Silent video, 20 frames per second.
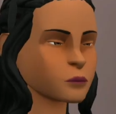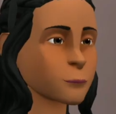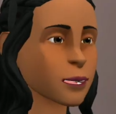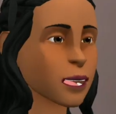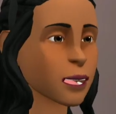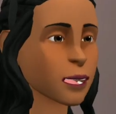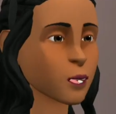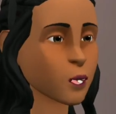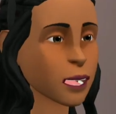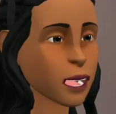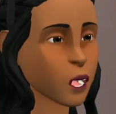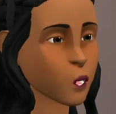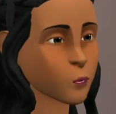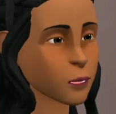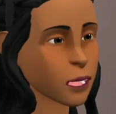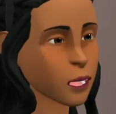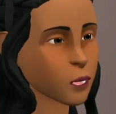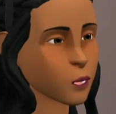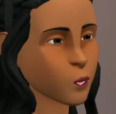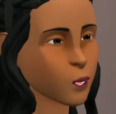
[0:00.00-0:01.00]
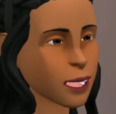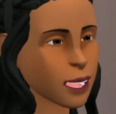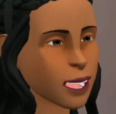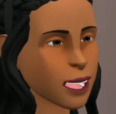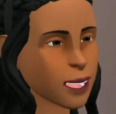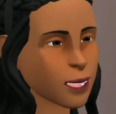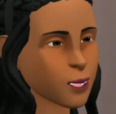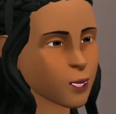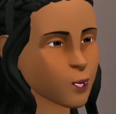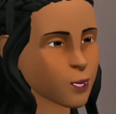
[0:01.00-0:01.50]
It's going to be okay
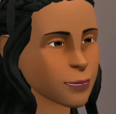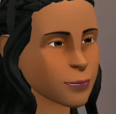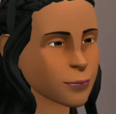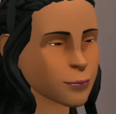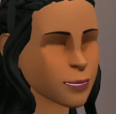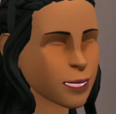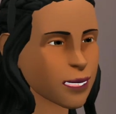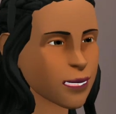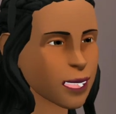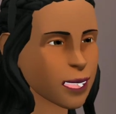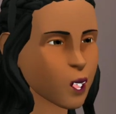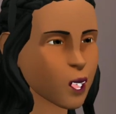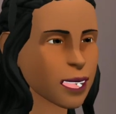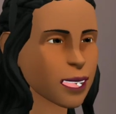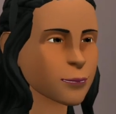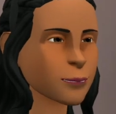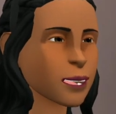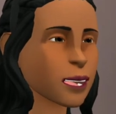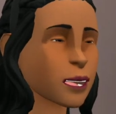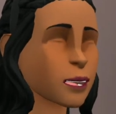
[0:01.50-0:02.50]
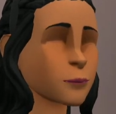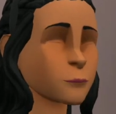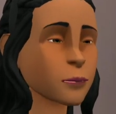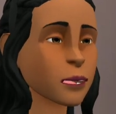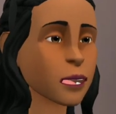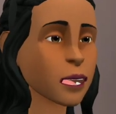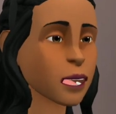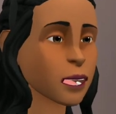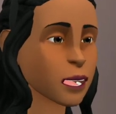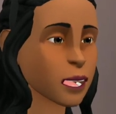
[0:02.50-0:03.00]
though, everyone makes
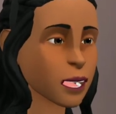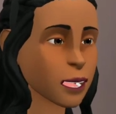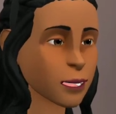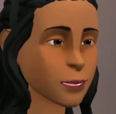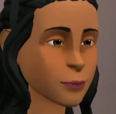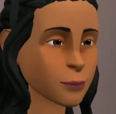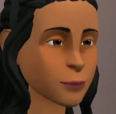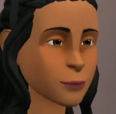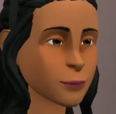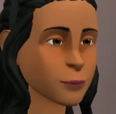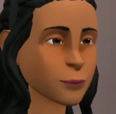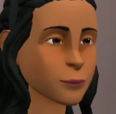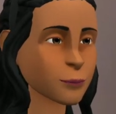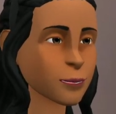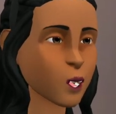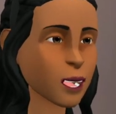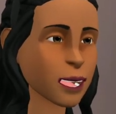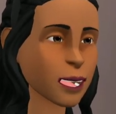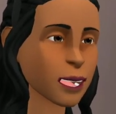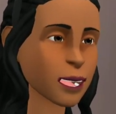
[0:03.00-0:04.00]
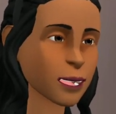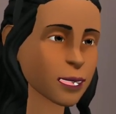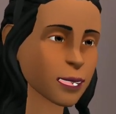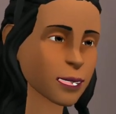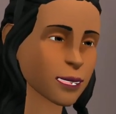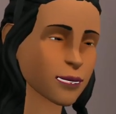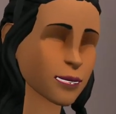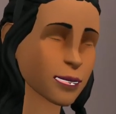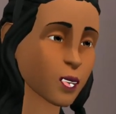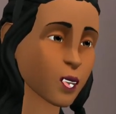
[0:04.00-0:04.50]
mistakes. We just
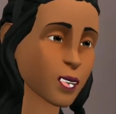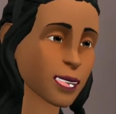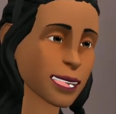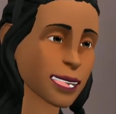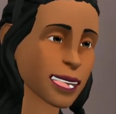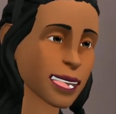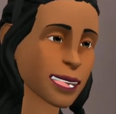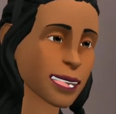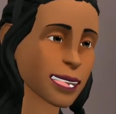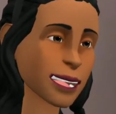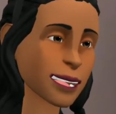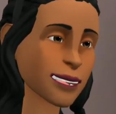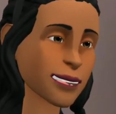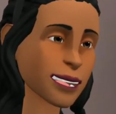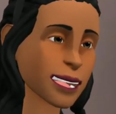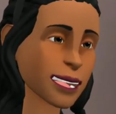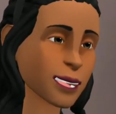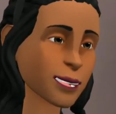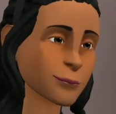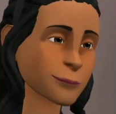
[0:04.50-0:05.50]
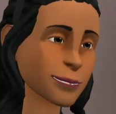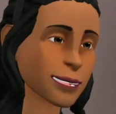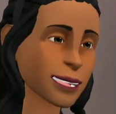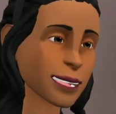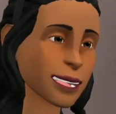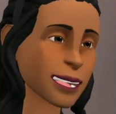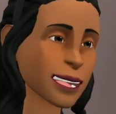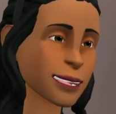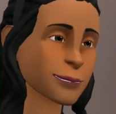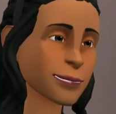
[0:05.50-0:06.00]
have to take the elevator
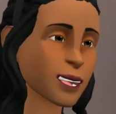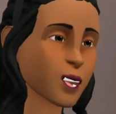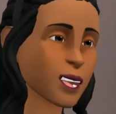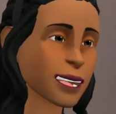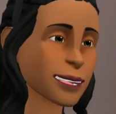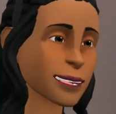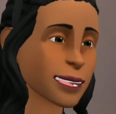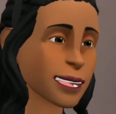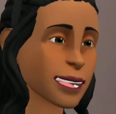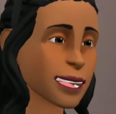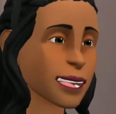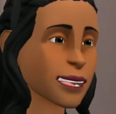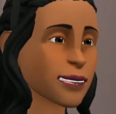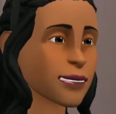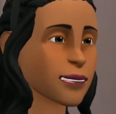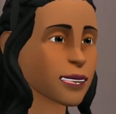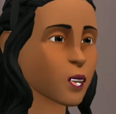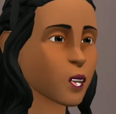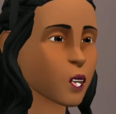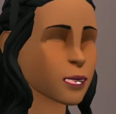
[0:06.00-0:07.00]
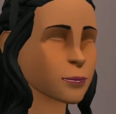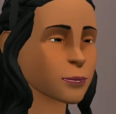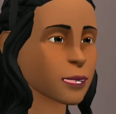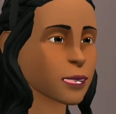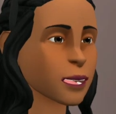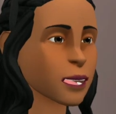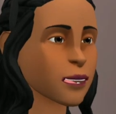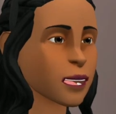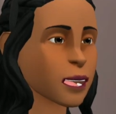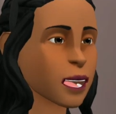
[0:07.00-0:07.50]
back up to the second floor
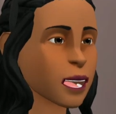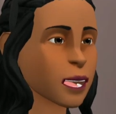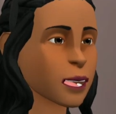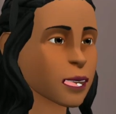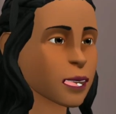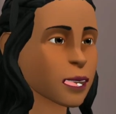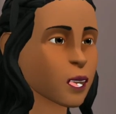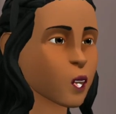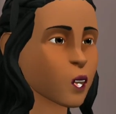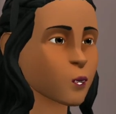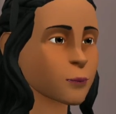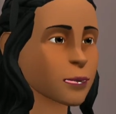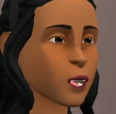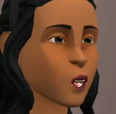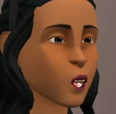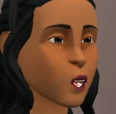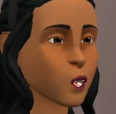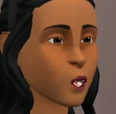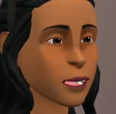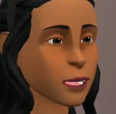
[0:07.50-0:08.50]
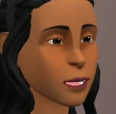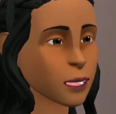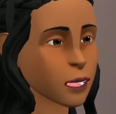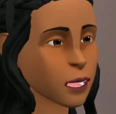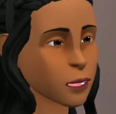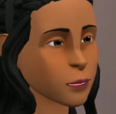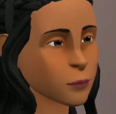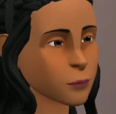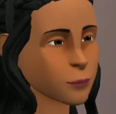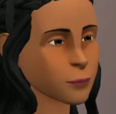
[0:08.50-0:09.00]
and everything should be
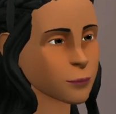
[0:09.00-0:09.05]
alright.